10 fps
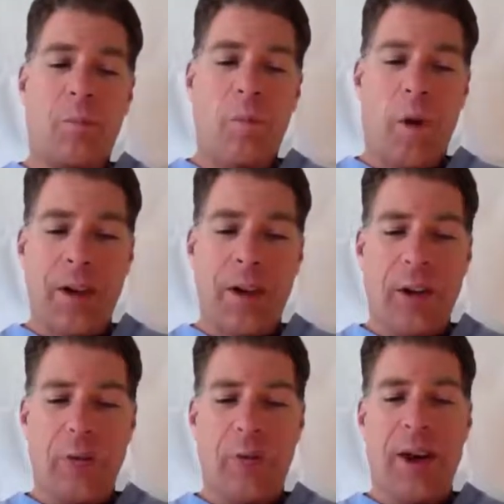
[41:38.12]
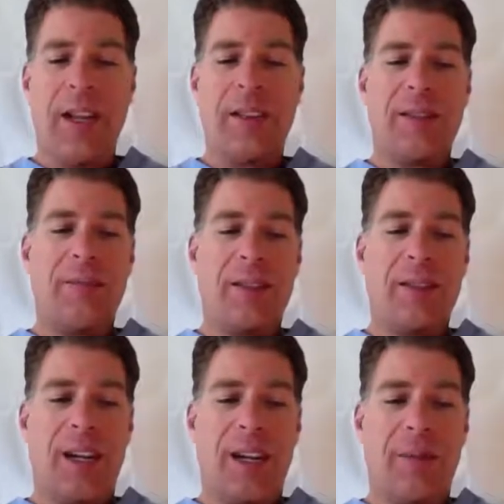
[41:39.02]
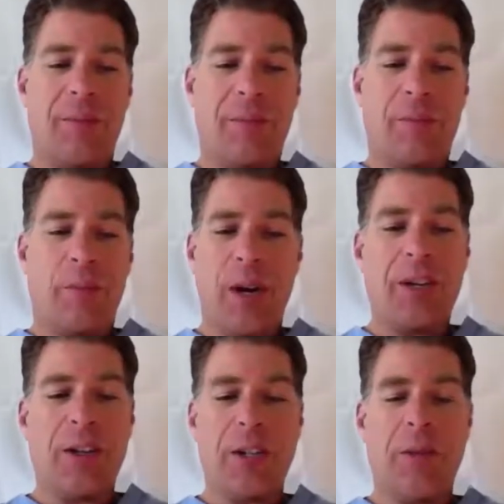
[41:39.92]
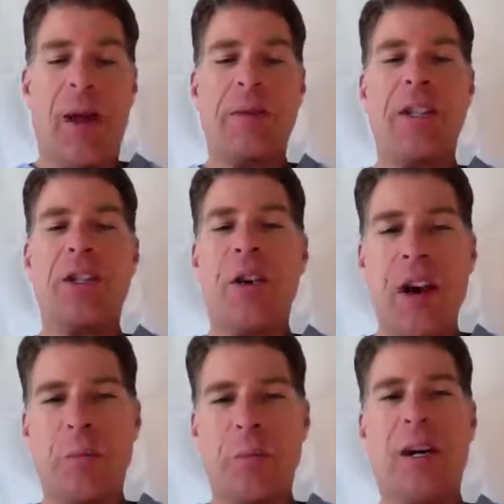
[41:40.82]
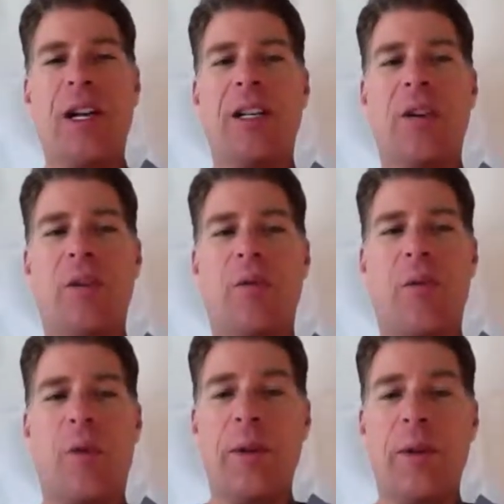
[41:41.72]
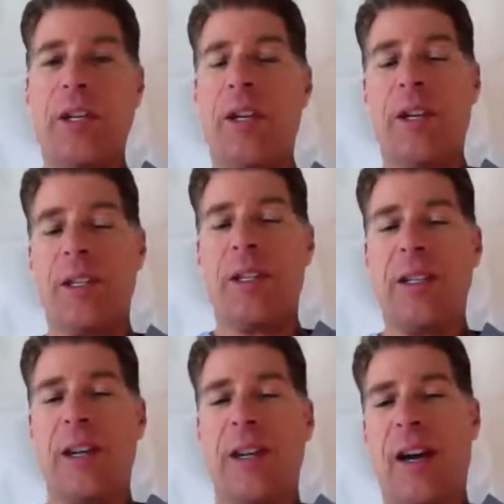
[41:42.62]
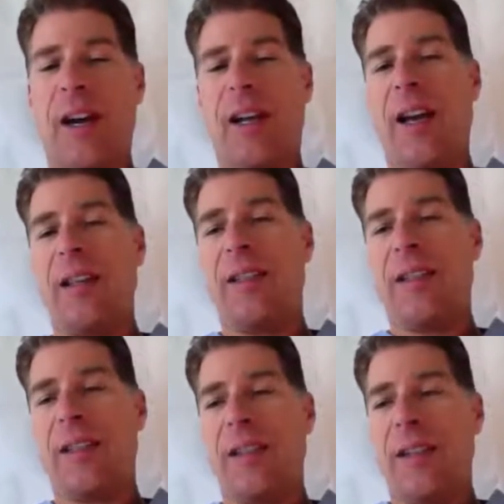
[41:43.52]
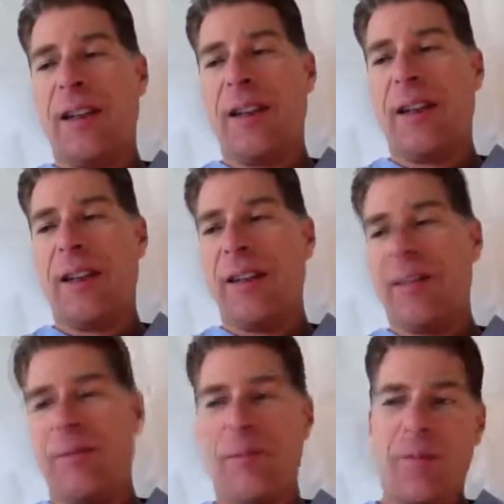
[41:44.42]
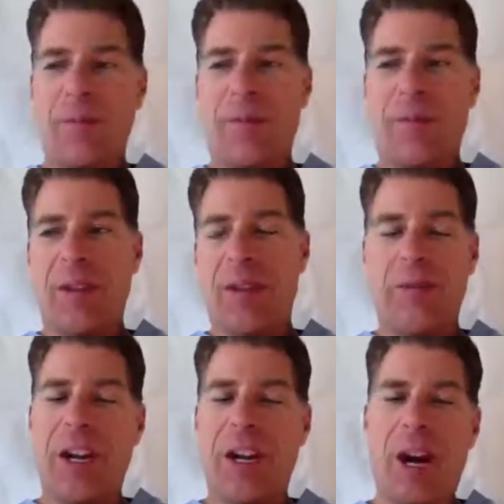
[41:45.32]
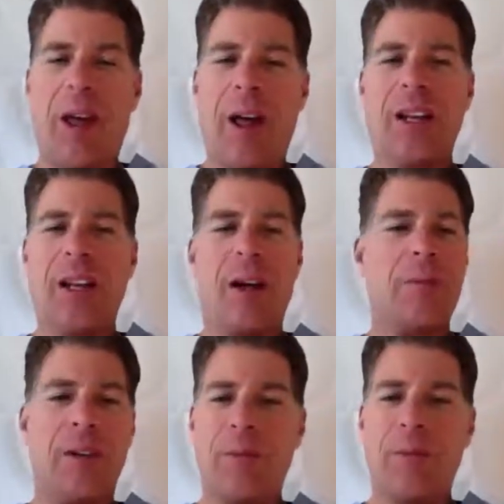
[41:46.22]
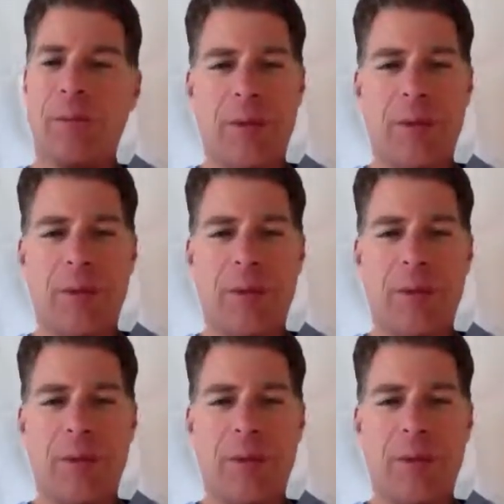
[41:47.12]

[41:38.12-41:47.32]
one of the great uh, predictors, perhaps the strongest predictor for resilience against uh, you know terrible outcomes, you know